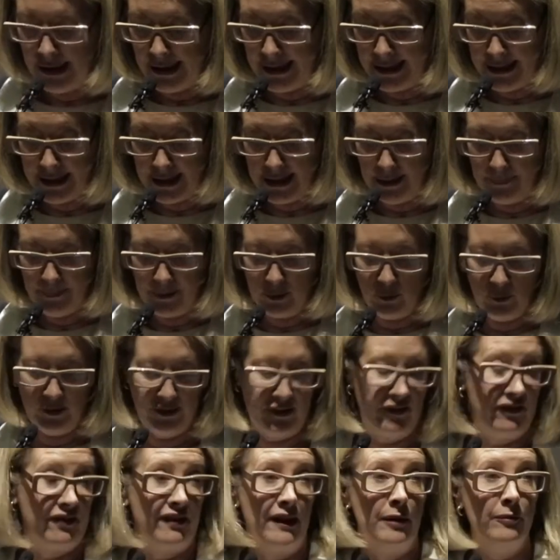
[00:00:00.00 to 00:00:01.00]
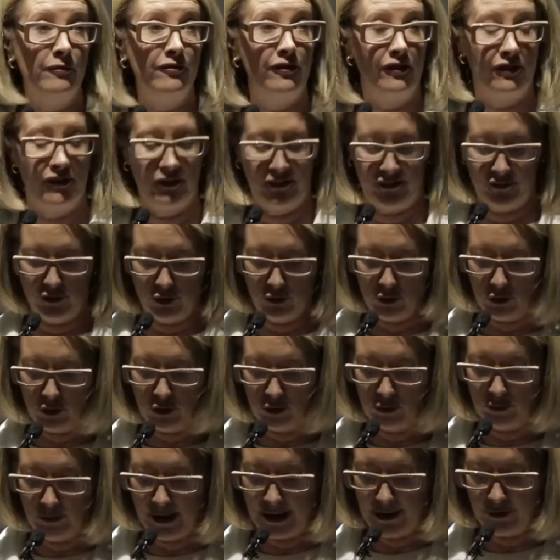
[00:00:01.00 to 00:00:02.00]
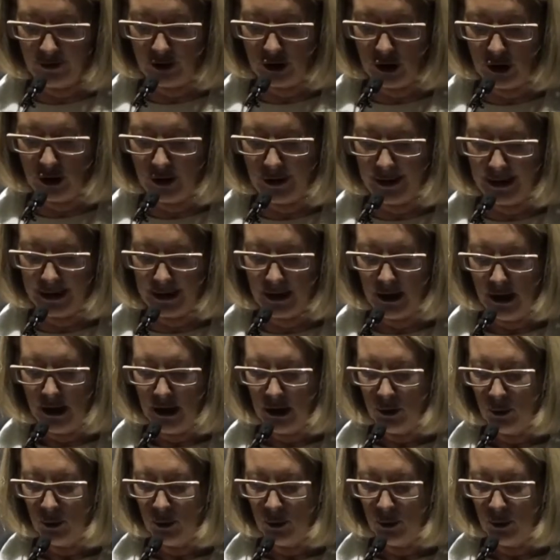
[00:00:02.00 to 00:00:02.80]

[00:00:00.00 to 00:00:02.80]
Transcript: in keeping with its emphasis on all-round learning,